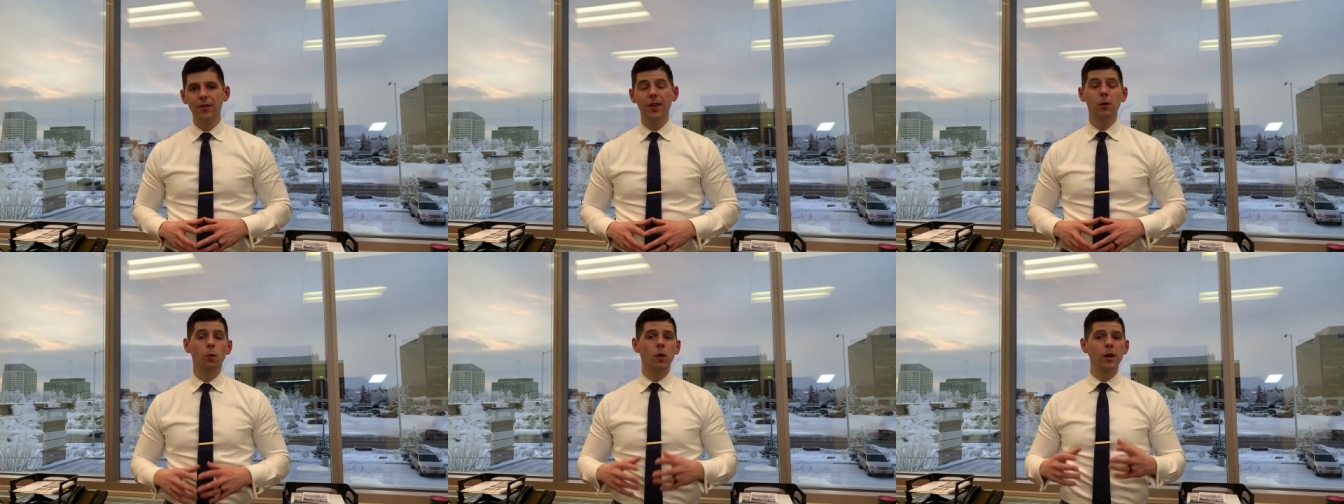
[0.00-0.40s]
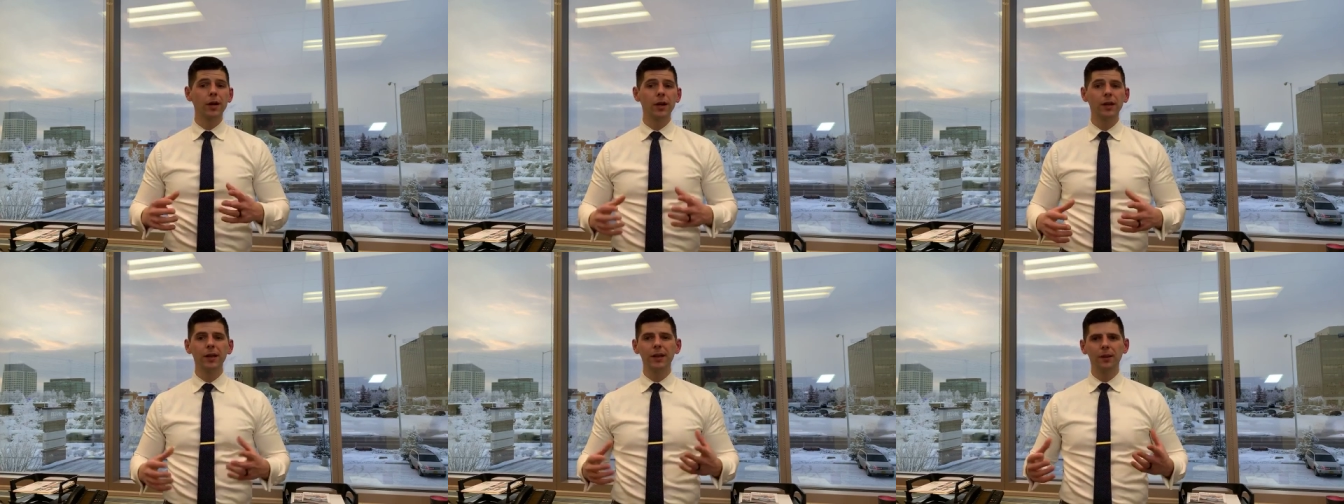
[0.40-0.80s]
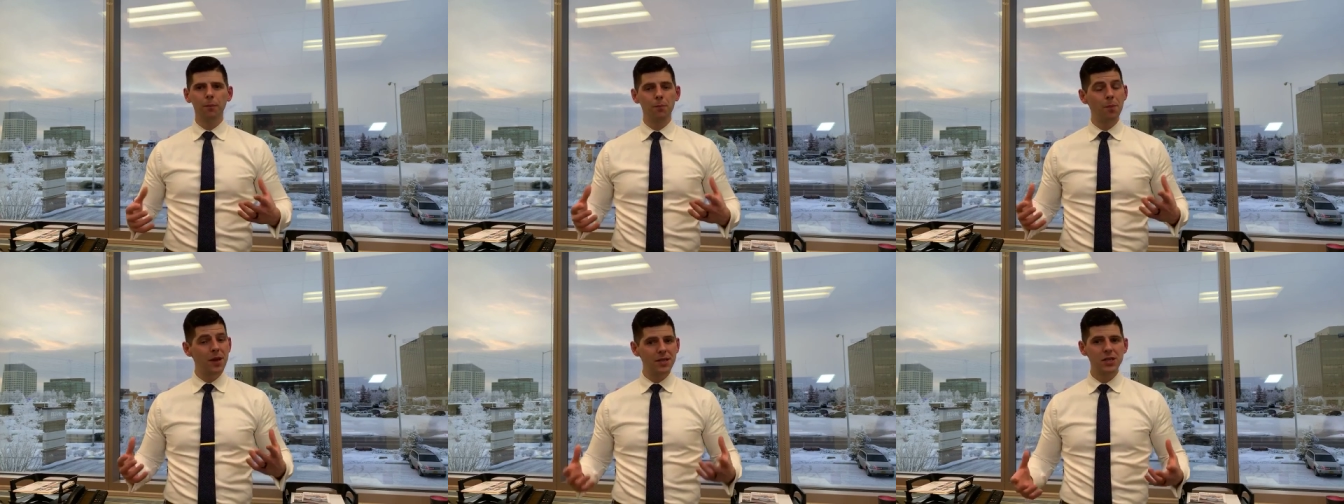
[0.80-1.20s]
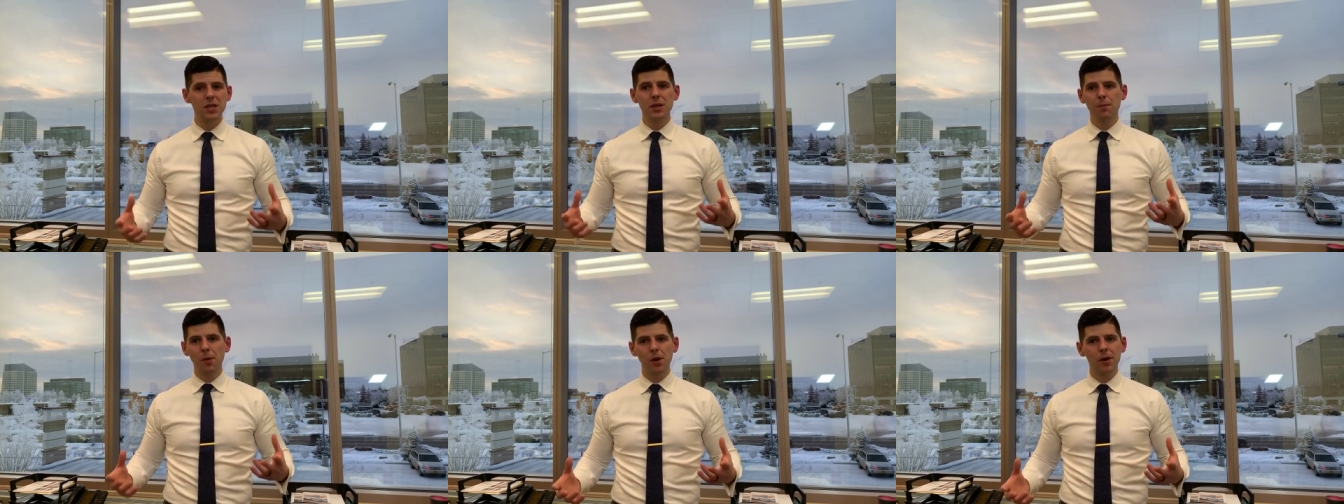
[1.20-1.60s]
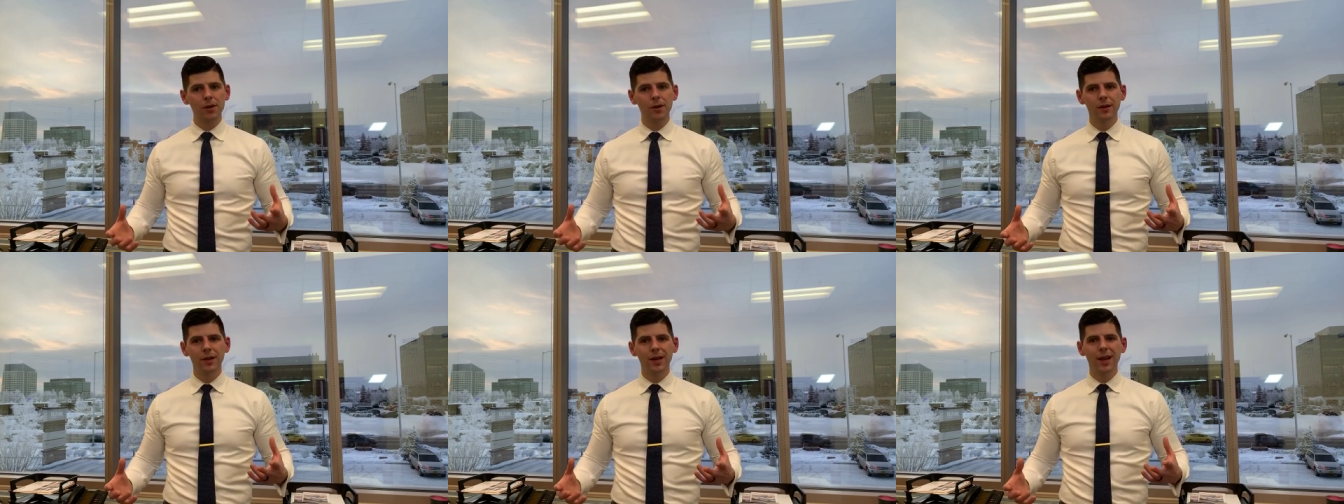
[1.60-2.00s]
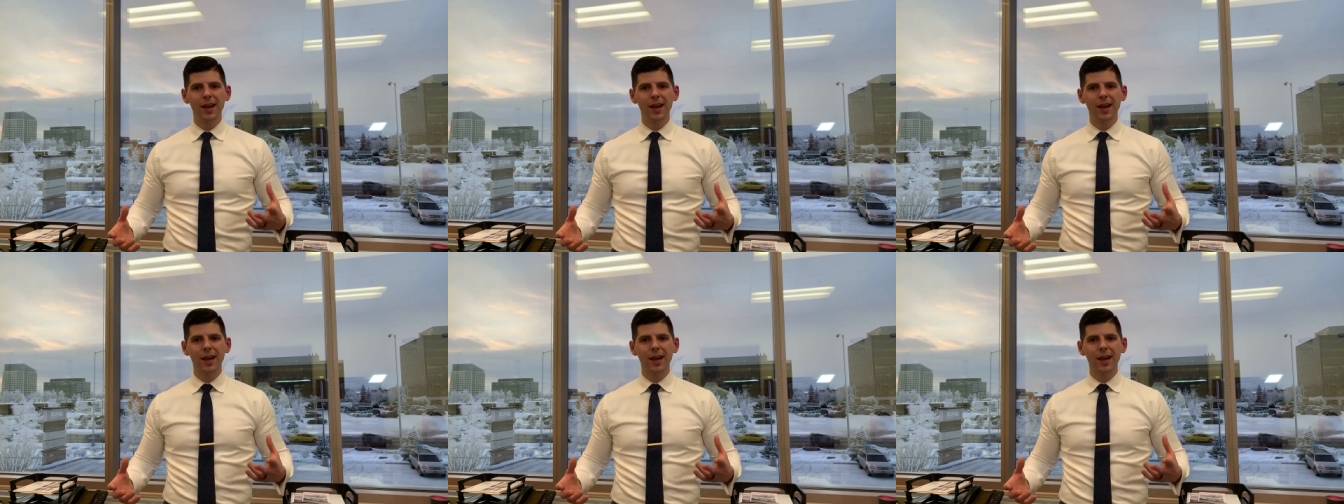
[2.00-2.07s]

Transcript: then we're gonna miss the mark